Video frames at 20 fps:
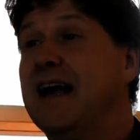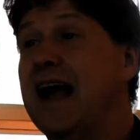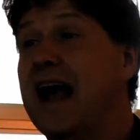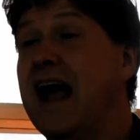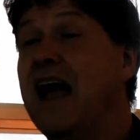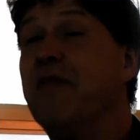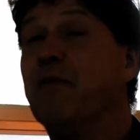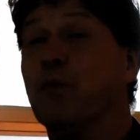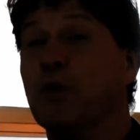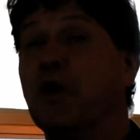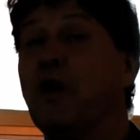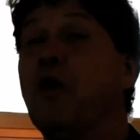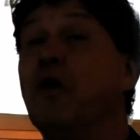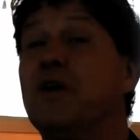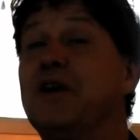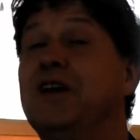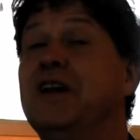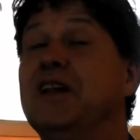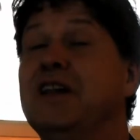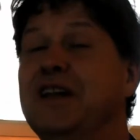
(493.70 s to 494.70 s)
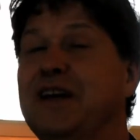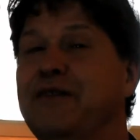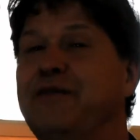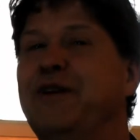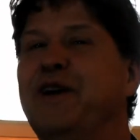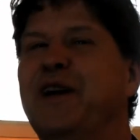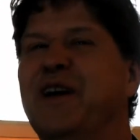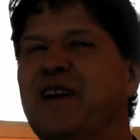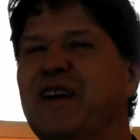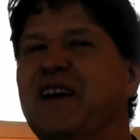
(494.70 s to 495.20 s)
and we're all going to live
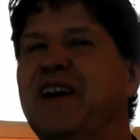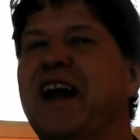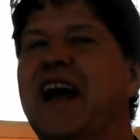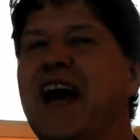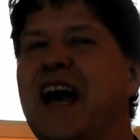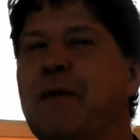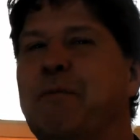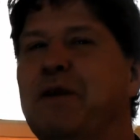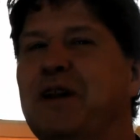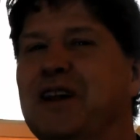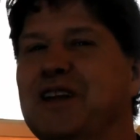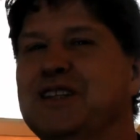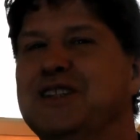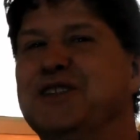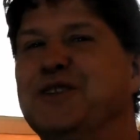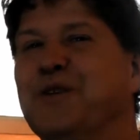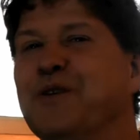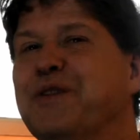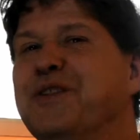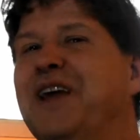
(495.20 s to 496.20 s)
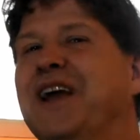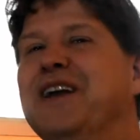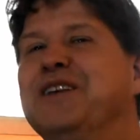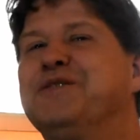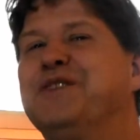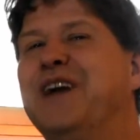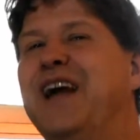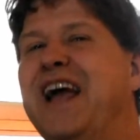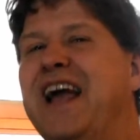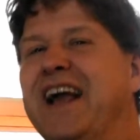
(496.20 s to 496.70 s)
here in happiness. So thanks
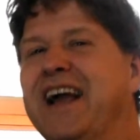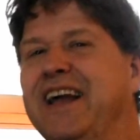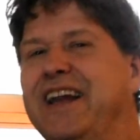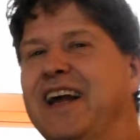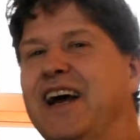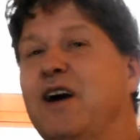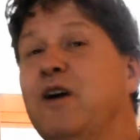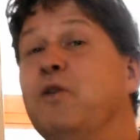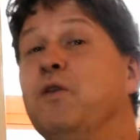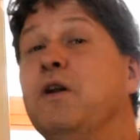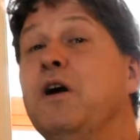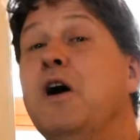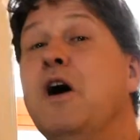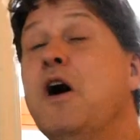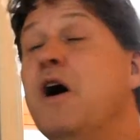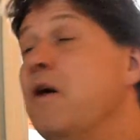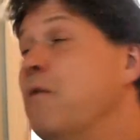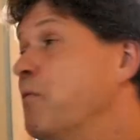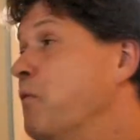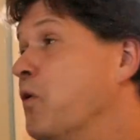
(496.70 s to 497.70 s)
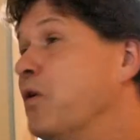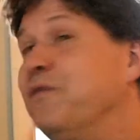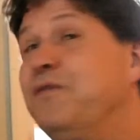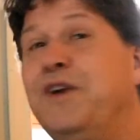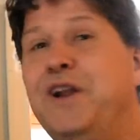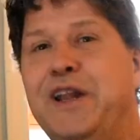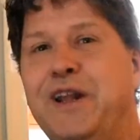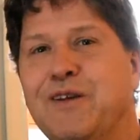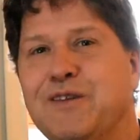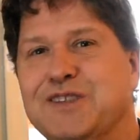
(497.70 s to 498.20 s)
for hanging out. More
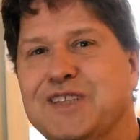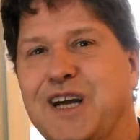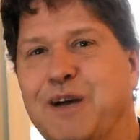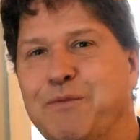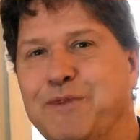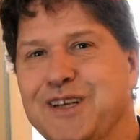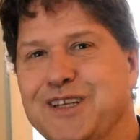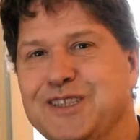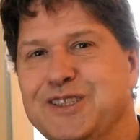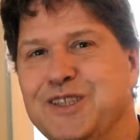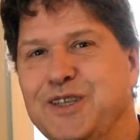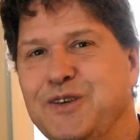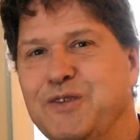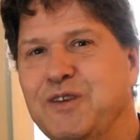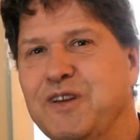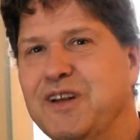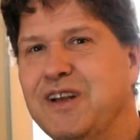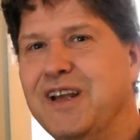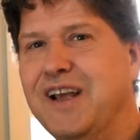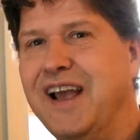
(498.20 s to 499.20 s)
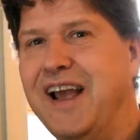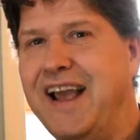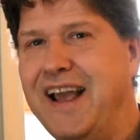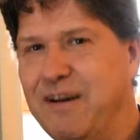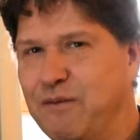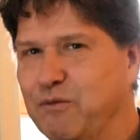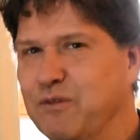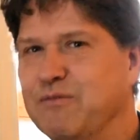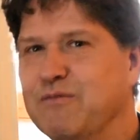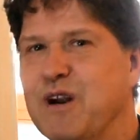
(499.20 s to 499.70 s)
videos coming soon,
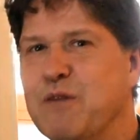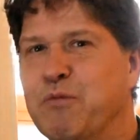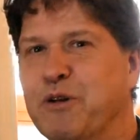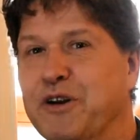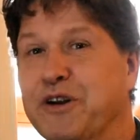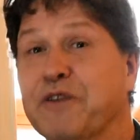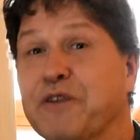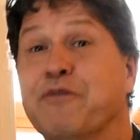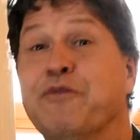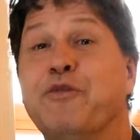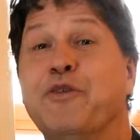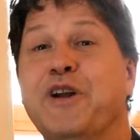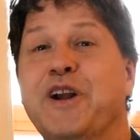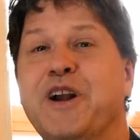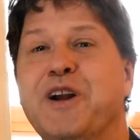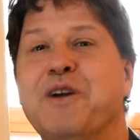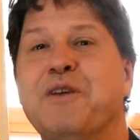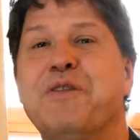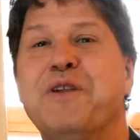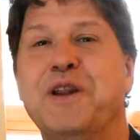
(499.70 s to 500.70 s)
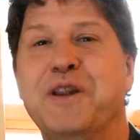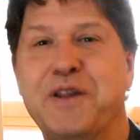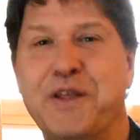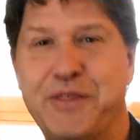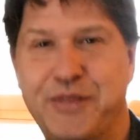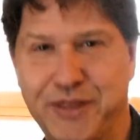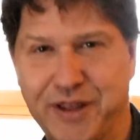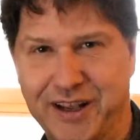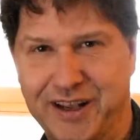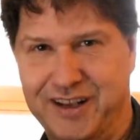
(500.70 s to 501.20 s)
and remember, you're freer than you
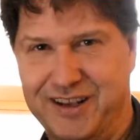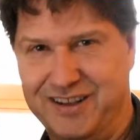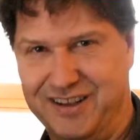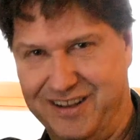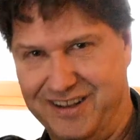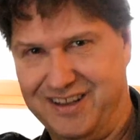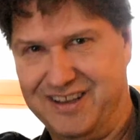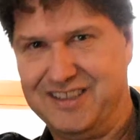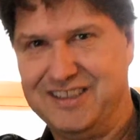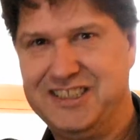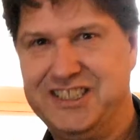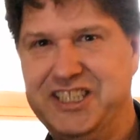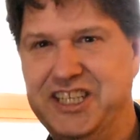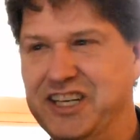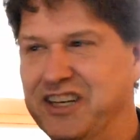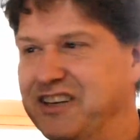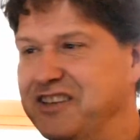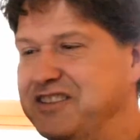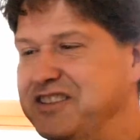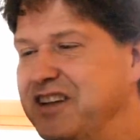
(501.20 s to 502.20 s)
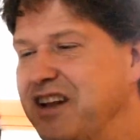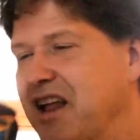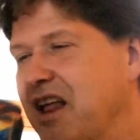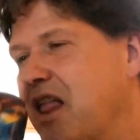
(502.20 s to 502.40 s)
think. Cheers.